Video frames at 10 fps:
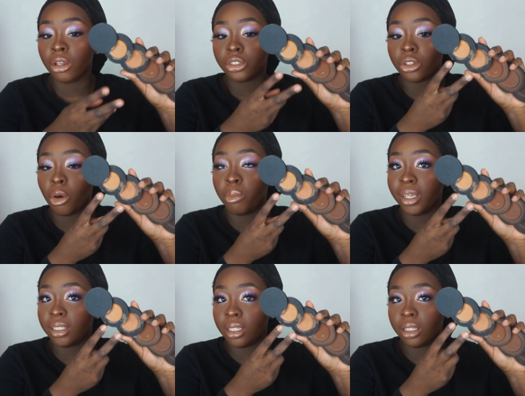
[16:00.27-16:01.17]
So
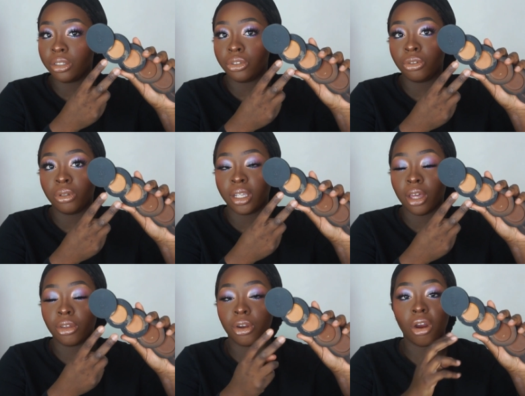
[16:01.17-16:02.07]
mixing these two
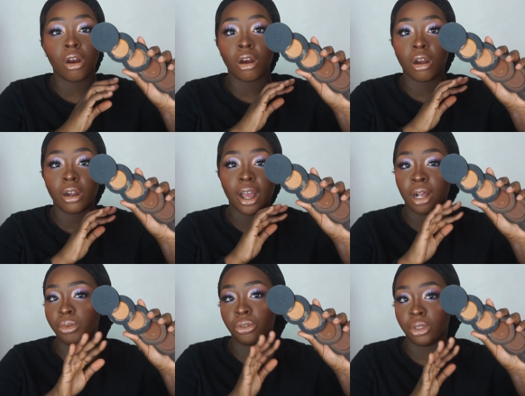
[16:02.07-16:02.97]
together are
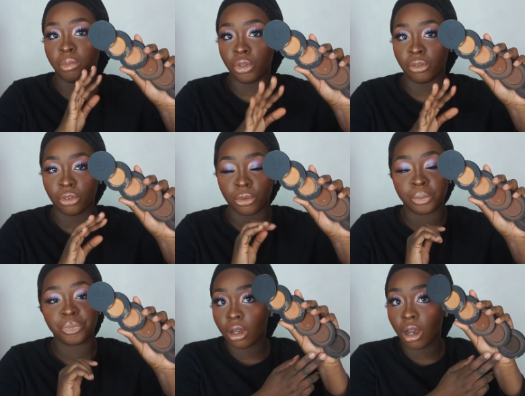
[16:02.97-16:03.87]
absolutely beautiful.
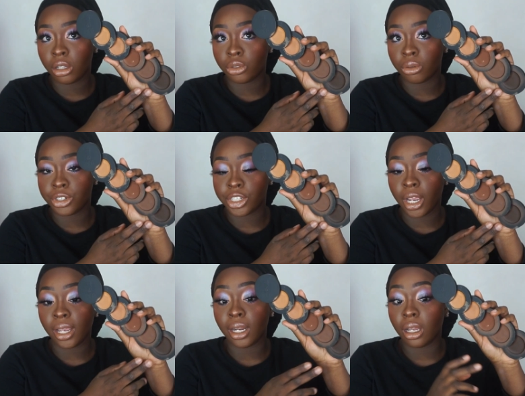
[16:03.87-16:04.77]
Contour
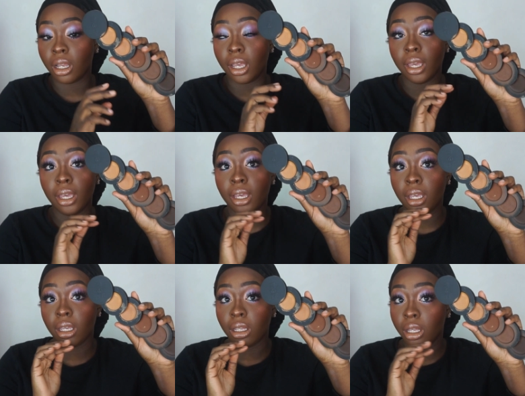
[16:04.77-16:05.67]
shade,
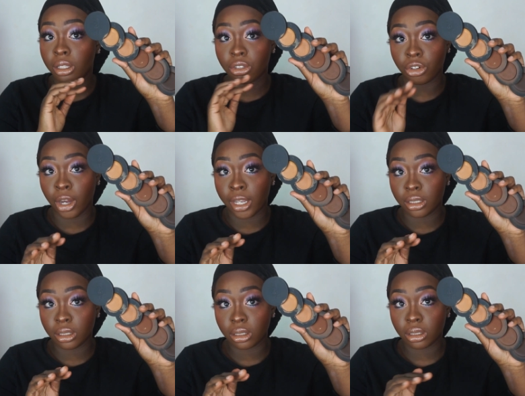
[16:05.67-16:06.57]
it's
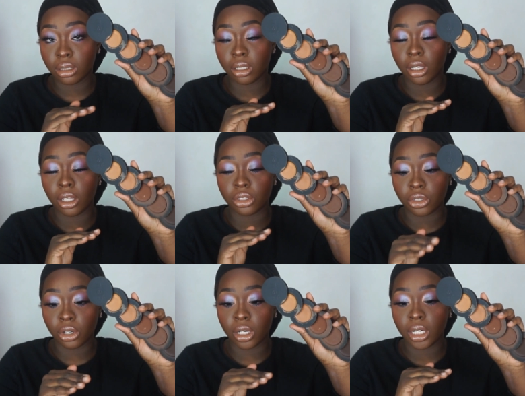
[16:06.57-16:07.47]
great. It's
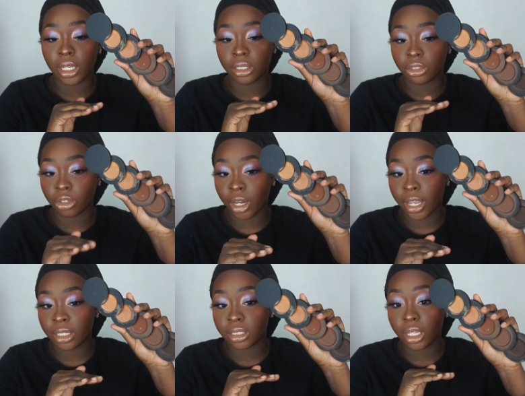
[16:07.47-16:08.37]
good, it's
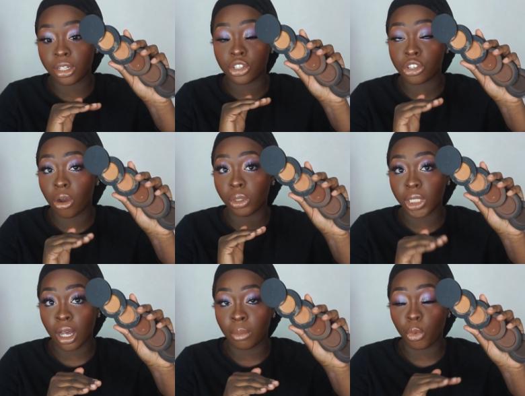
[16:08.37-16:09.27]
great, it shows
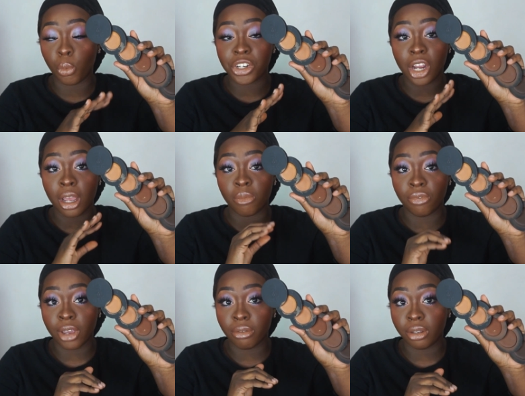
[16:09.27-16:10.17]
up, which I'm
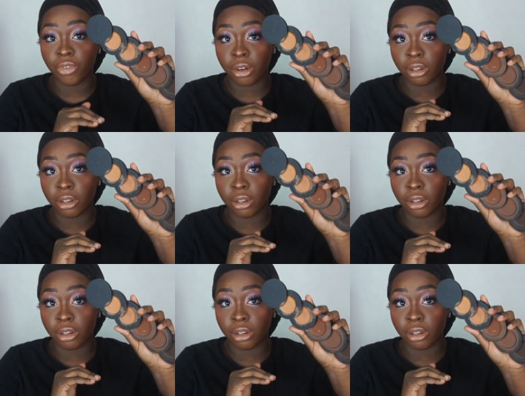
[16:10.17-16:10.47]
very